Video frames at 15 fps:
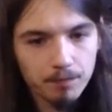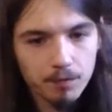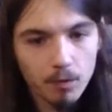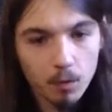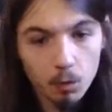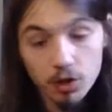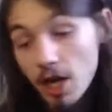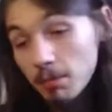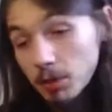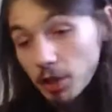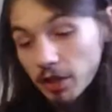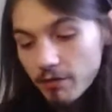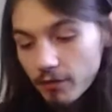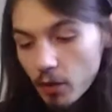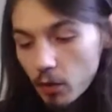Which I'm
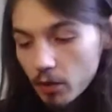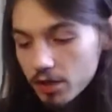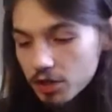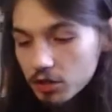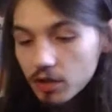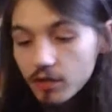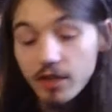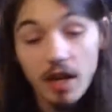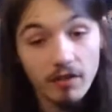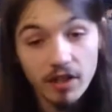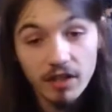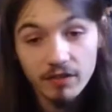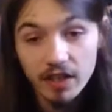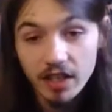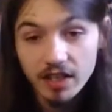looking forward to
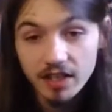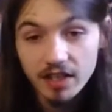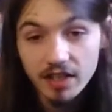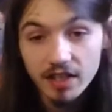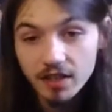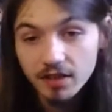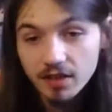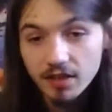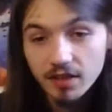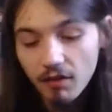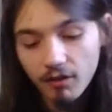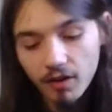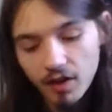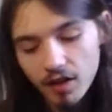if he gets it and stuff.